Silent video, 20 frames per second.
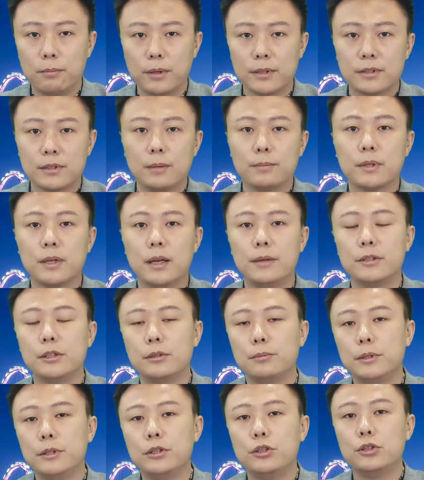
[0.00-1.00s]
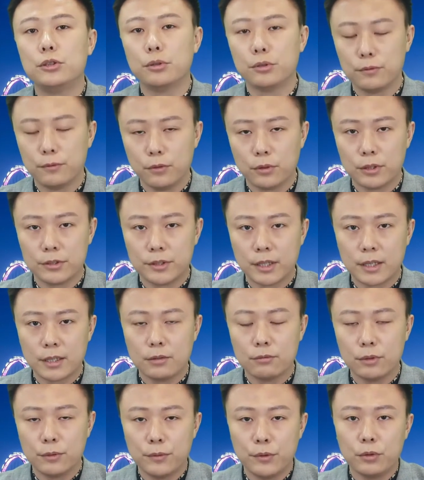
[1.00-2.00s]
But sometimes it's being chosen for the
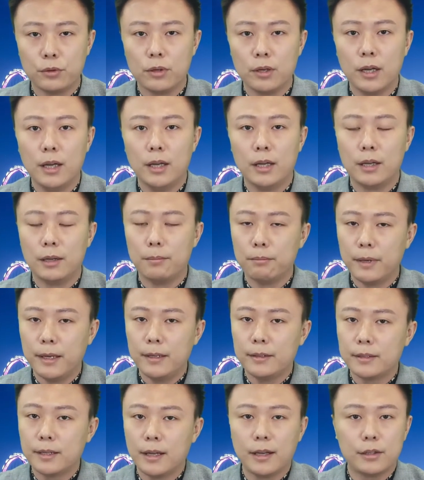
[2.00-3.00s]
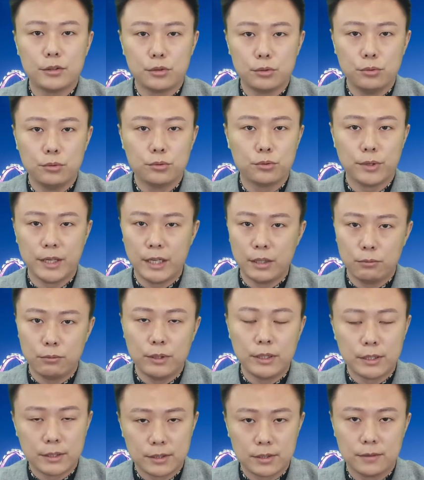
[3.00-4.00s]
second review. It may take 2 to 8
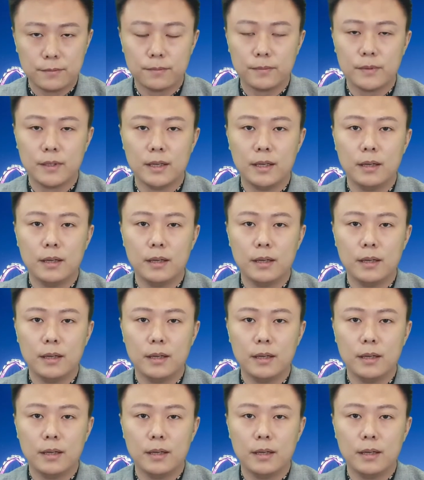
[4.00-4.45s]
weeks.